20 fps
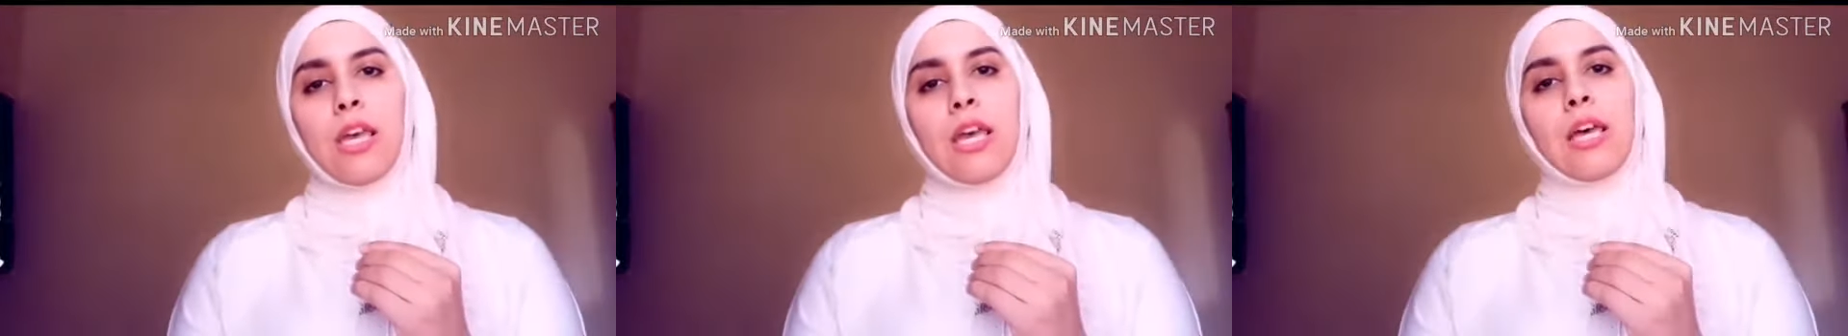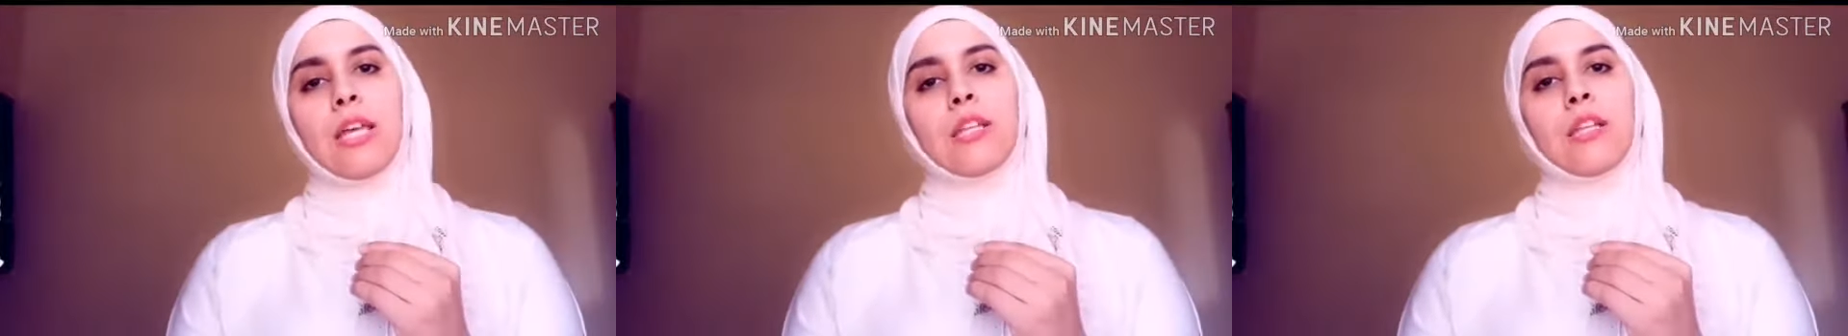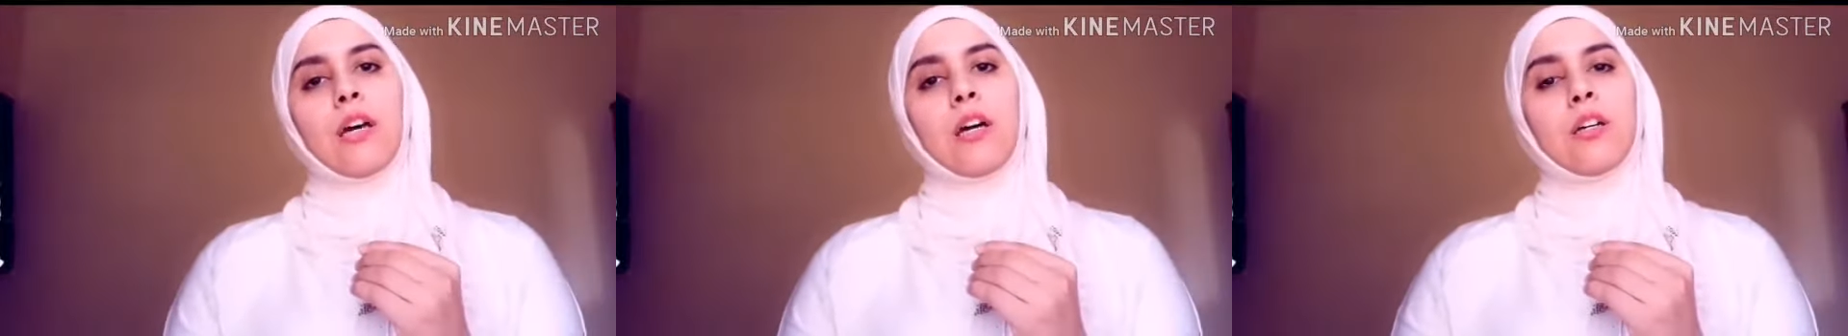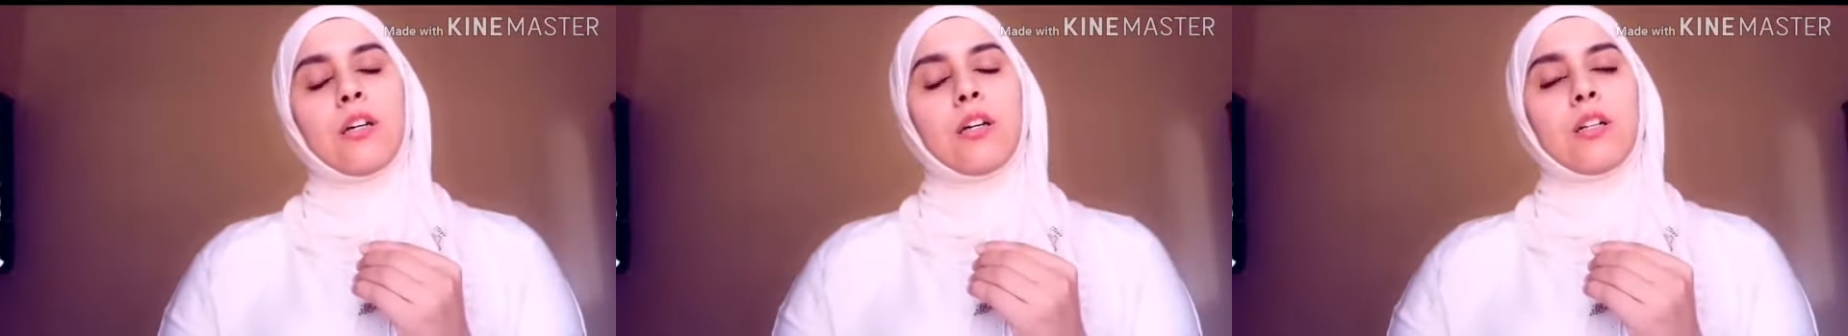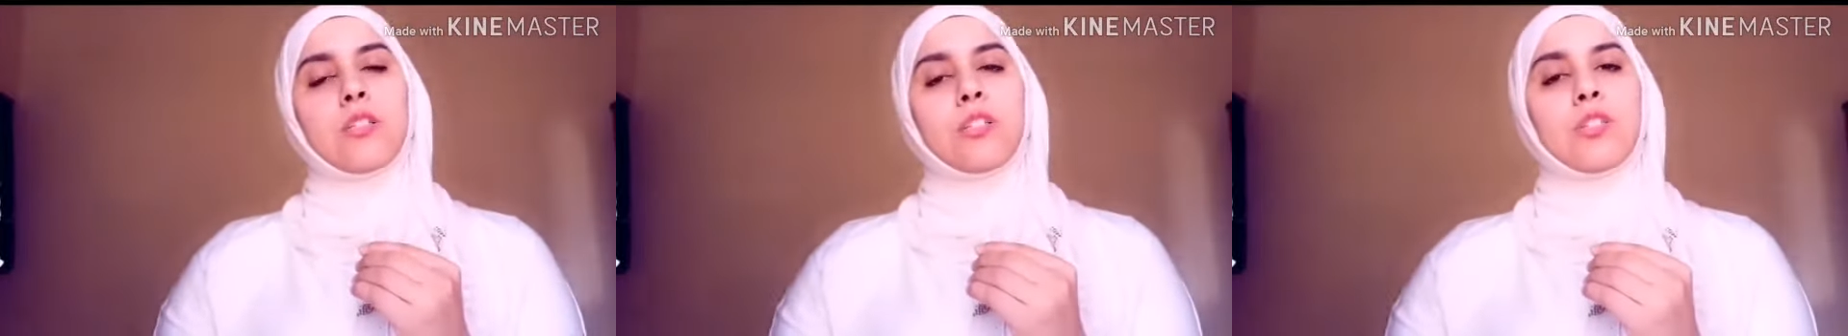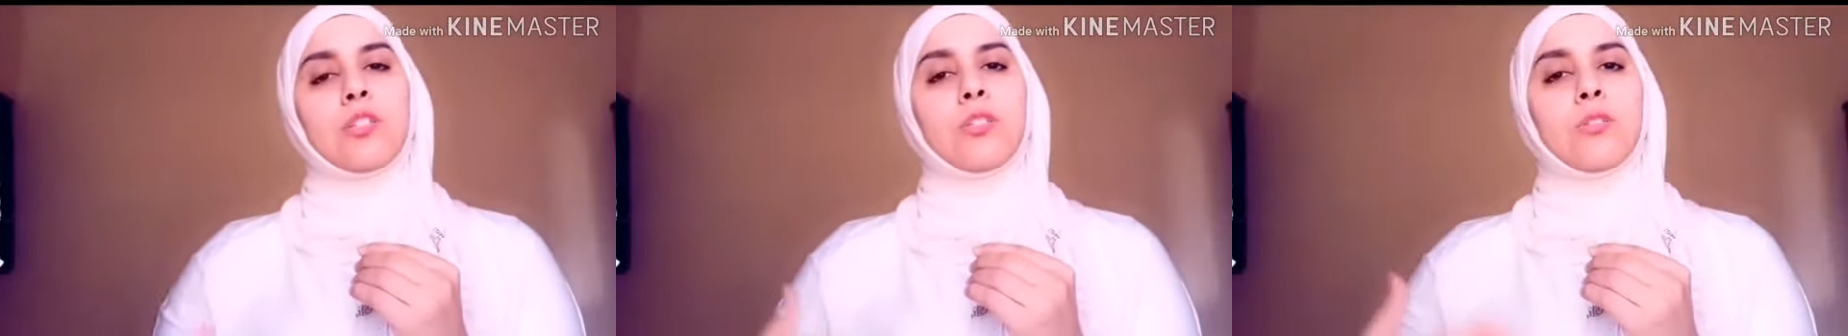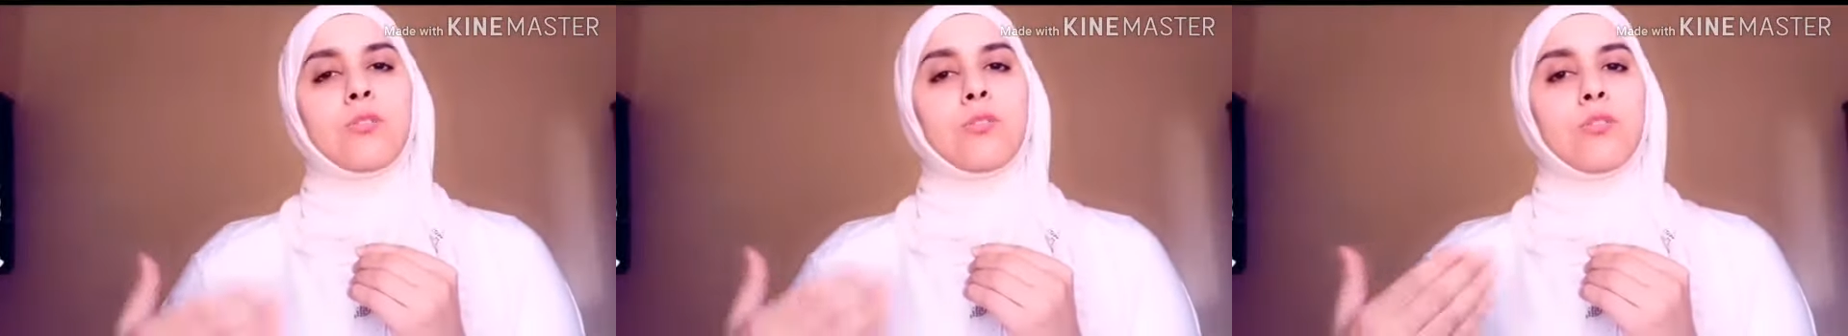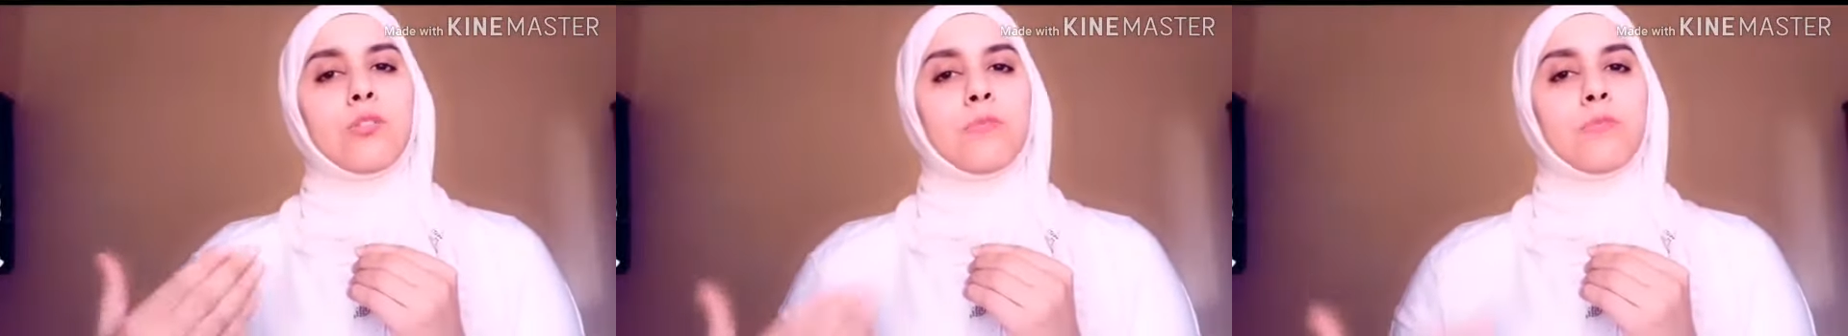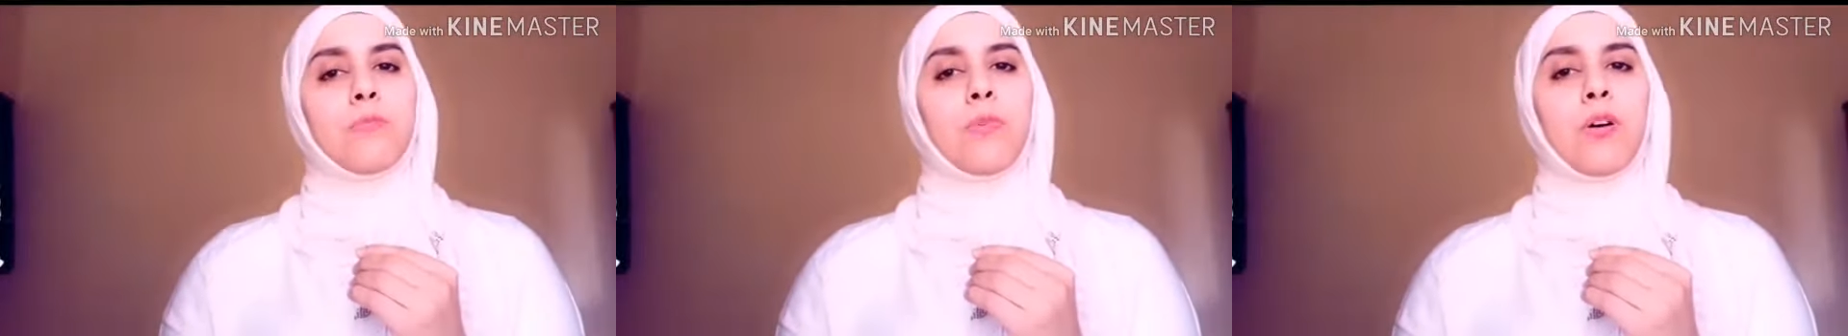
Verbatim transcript: and I ask you to